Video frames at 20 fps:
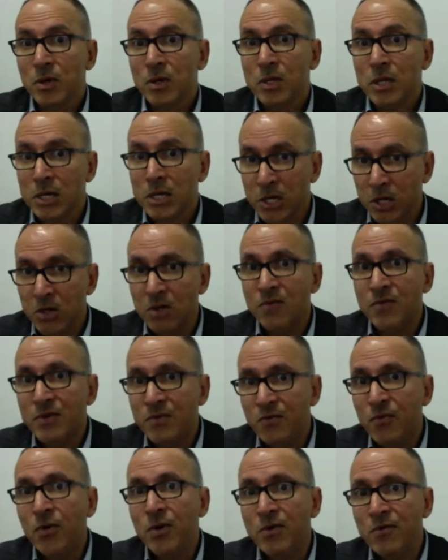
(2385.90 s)
the cutoff is
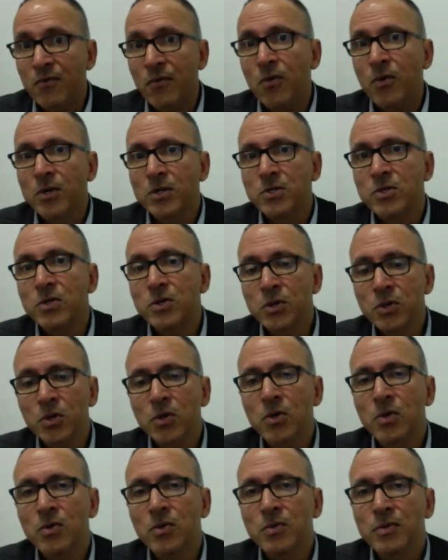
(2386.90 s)
44, as you
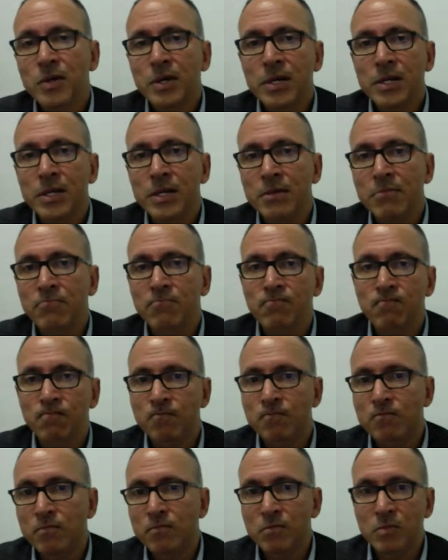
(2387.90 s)
know, and then
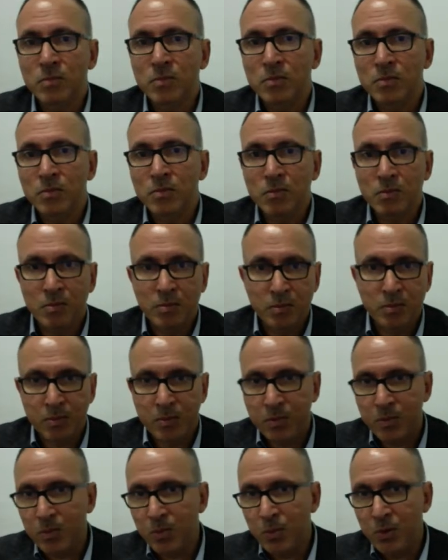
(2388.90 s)

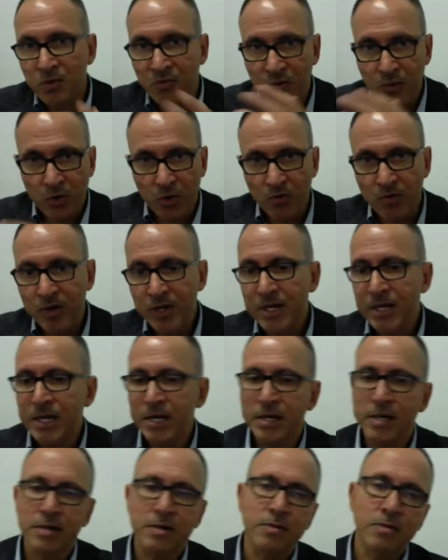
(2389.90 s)
if you're already
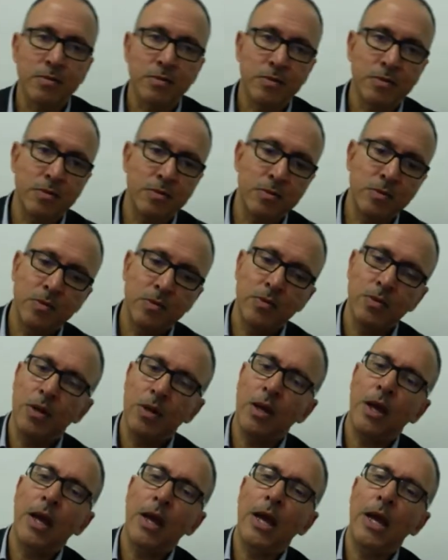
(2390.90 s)
here
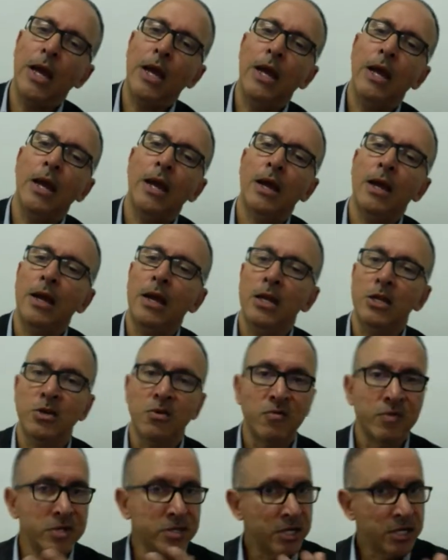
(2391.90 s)
and your
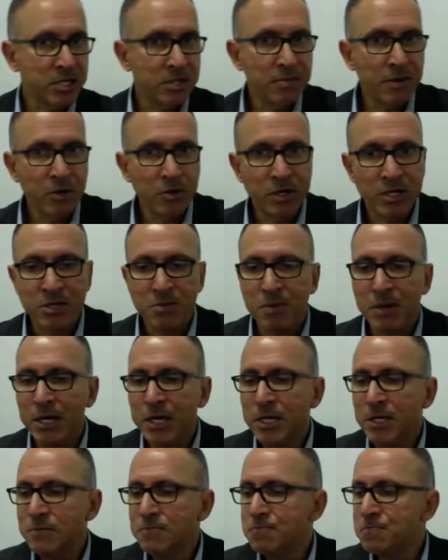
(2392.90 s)
visa is about to
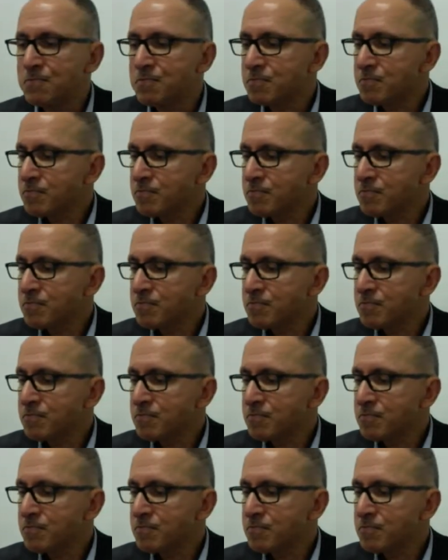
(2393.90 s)
expire,